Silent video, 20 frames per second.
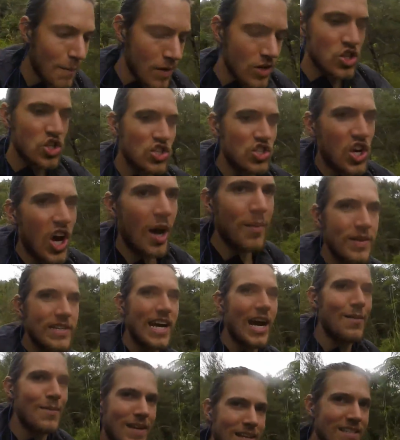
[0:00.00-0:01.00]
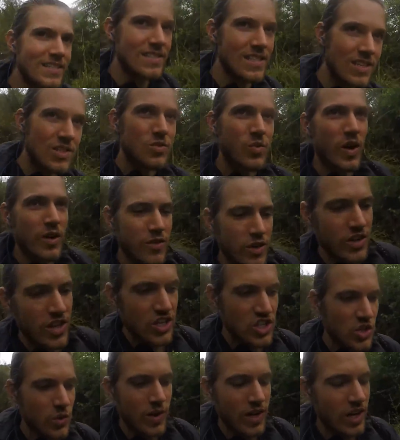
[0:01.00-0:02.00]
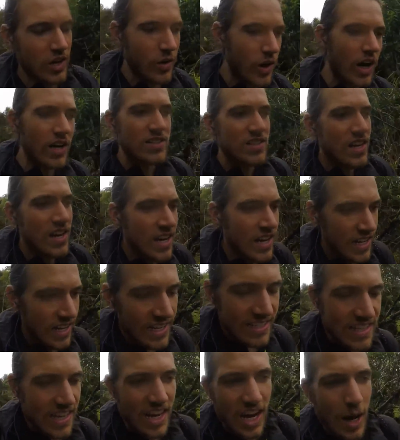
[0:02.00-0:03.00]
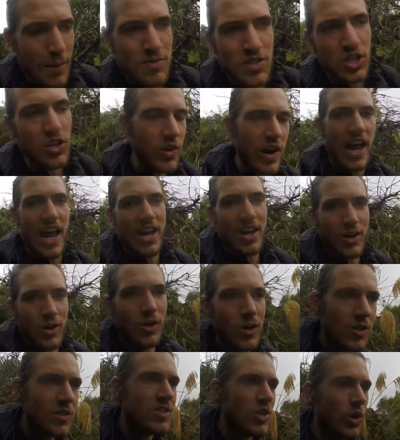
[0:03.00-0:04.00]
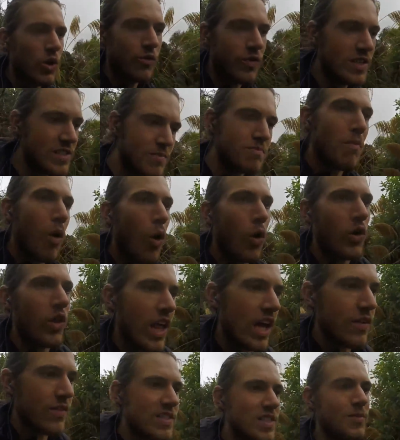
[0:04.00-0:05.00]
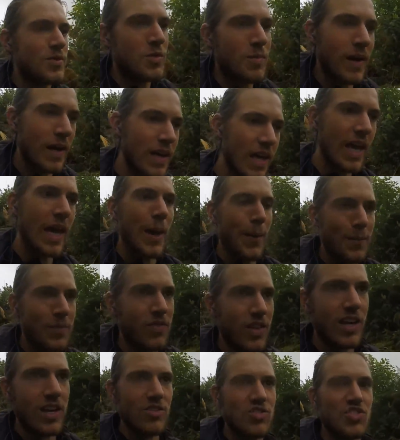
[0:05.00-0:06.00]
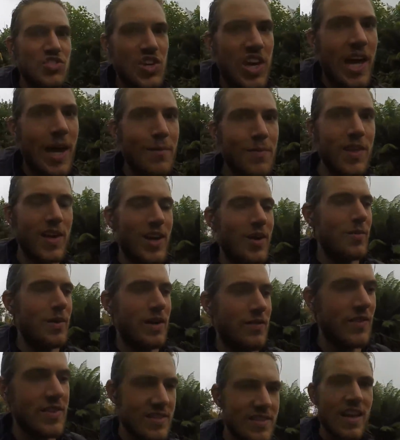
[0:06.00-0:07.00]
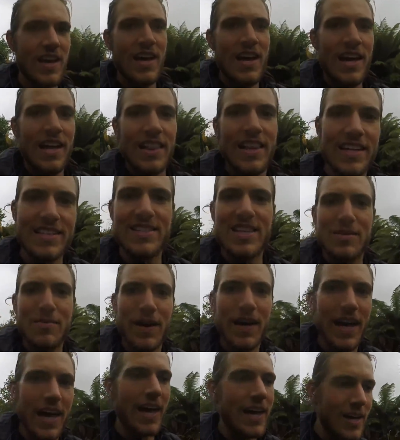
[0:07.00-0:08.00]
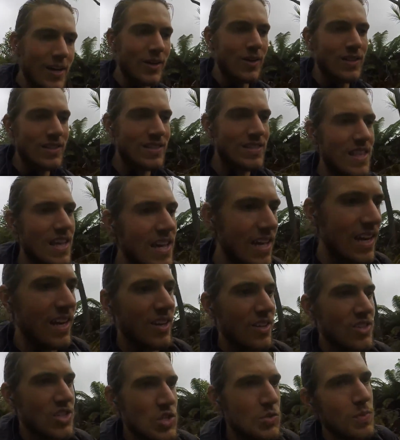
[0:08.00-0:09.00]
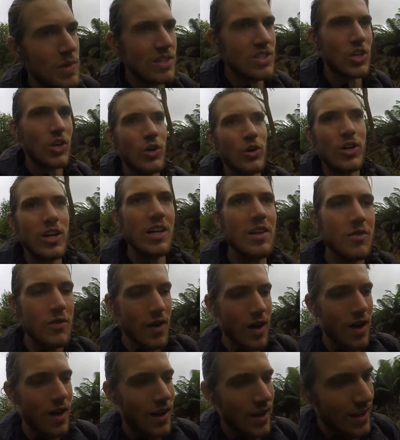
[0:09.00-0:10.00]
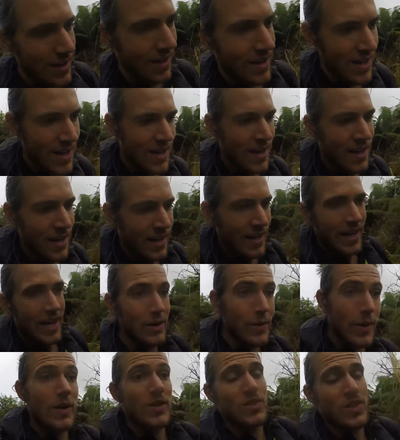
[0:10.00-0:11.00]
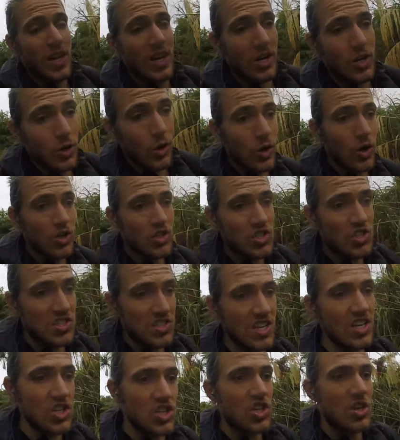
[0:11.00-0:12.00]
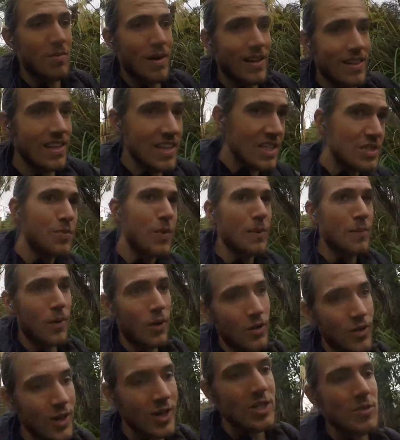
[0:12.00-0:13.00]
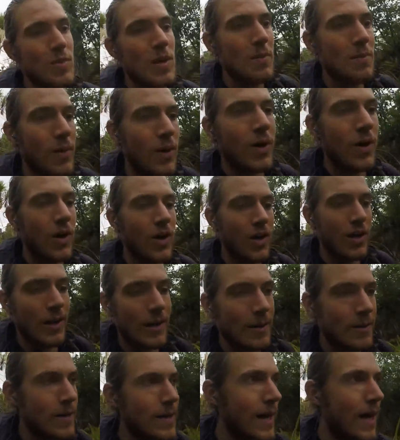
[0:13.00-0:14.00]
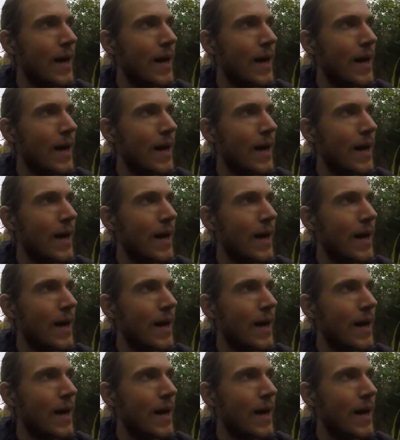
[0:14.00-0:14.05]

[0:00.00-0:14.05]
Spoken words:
she's calmed me down because this river that she went across is like up to your ankle, so if it's more, like if it's up to my hips, then I'll just camp there, but if it's less than my ankles, then I'll just be totally fine. Anyway, it's kind of cool. She said she met these people and those people, and